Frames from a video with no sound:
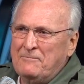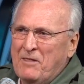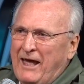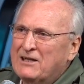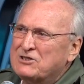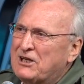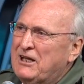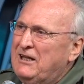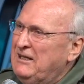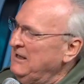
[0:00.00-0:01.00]

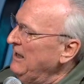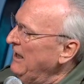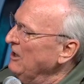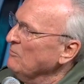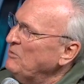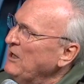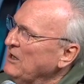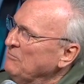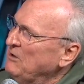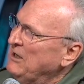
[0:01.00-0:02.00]
actually El Ben
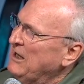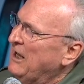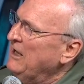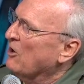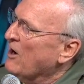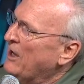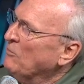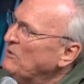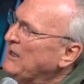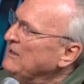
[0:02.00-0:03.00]
Bene or El
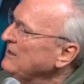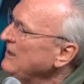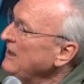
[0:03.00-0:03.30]
Ben,